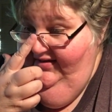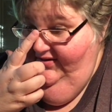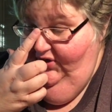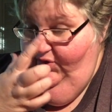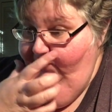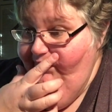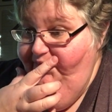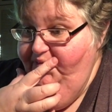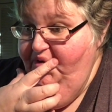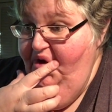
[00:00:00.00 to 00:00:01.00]
So
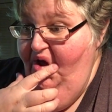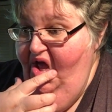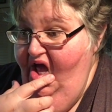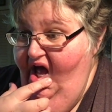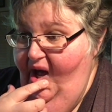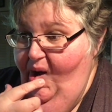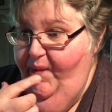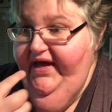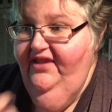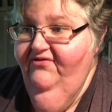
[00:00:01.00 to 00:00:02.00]

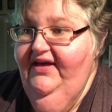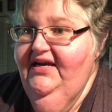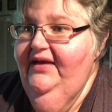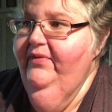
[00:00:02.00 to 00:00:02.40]
we got in the van today.